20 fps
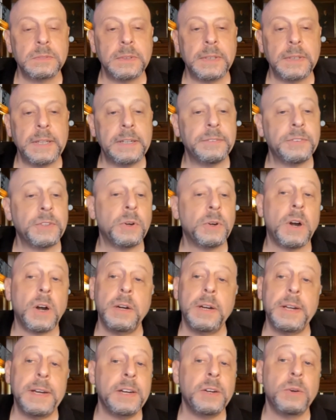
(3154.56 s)
And if there
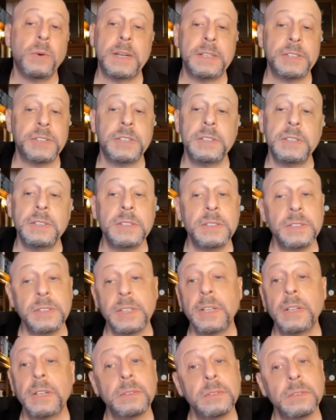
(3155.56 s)
aren't any questions,
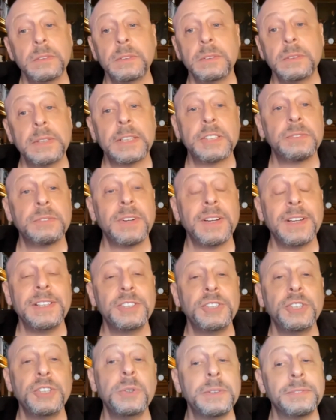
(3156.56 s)
that's fine
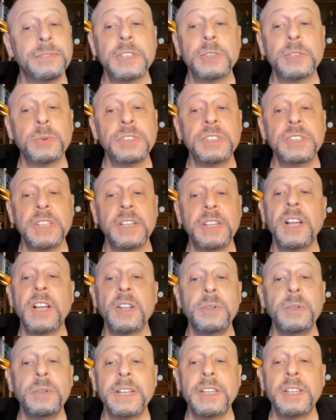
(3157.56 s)
too. If this was a
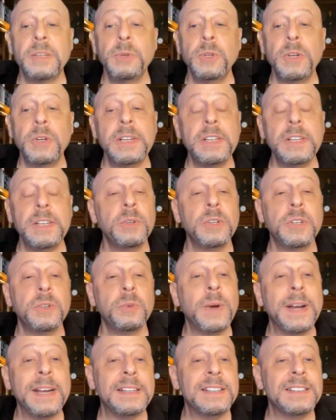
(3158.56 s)
Yellowdig community, you could
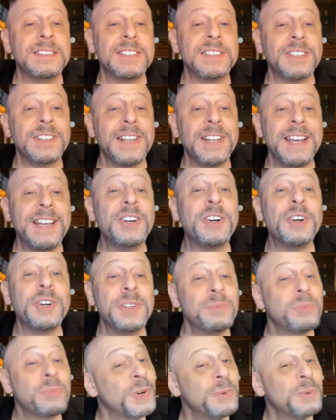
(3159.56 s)
wait until later
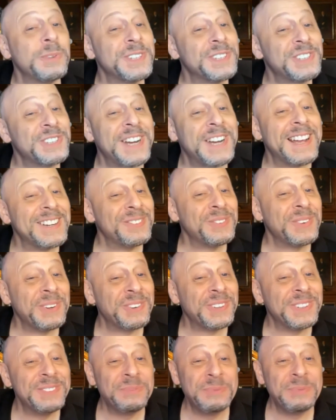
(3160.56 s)
and put them in the chat, and we
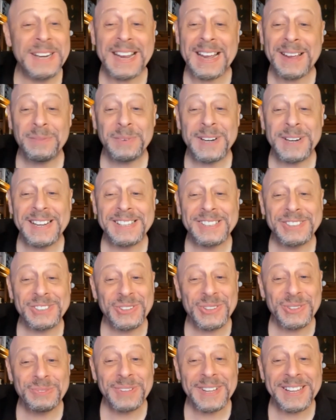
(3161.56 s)
would be happy to answer
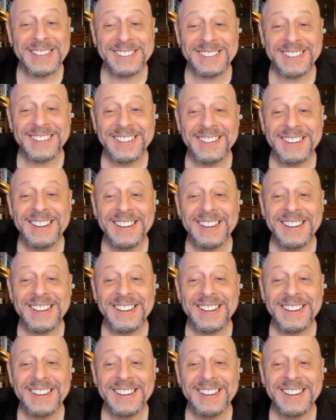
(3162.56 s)
them later.